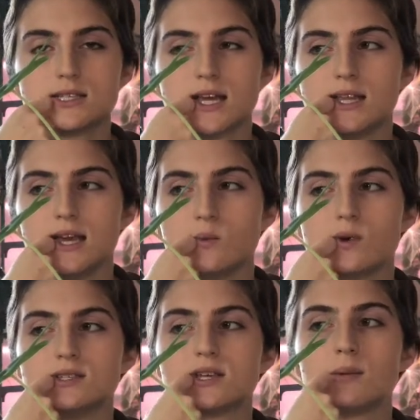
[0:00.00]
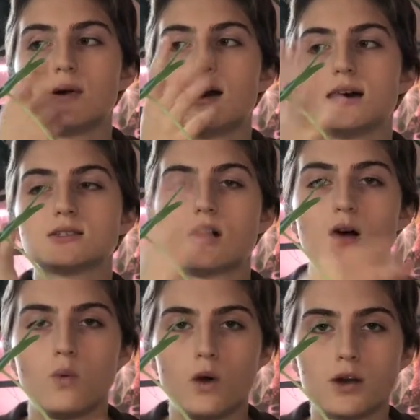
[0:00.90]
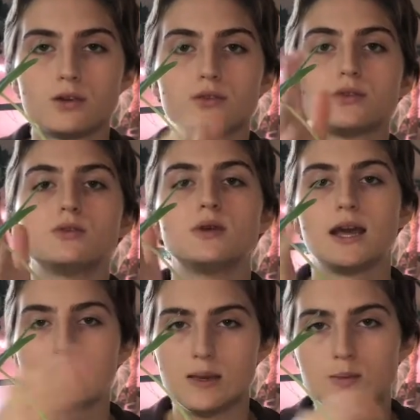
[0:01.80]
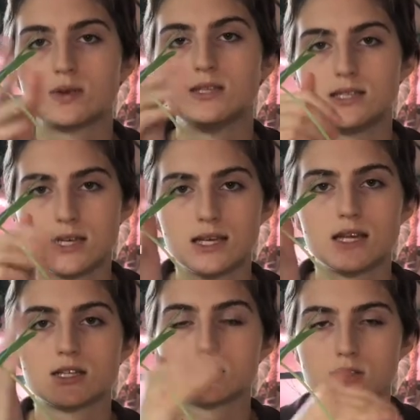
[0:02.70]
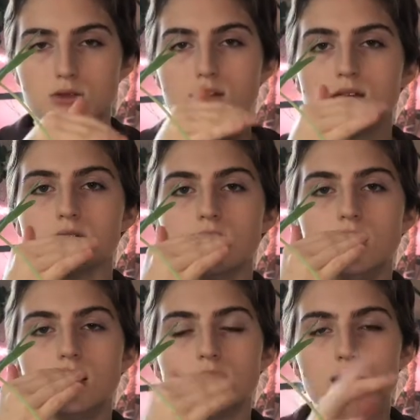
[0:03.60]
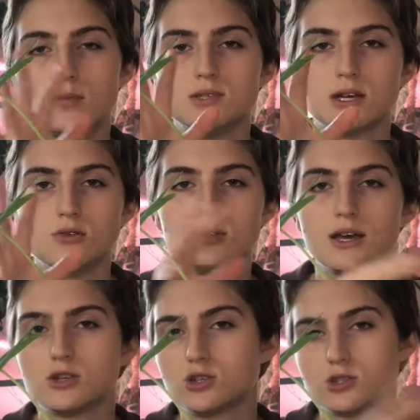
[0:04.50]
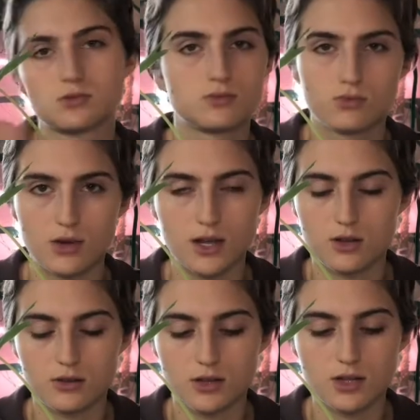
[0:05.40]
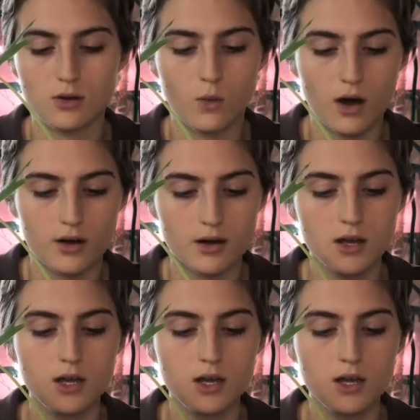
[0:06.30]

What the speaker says: And then once I pass hot water through and I keep rinsing it, it slowly comes out like just regular clear water.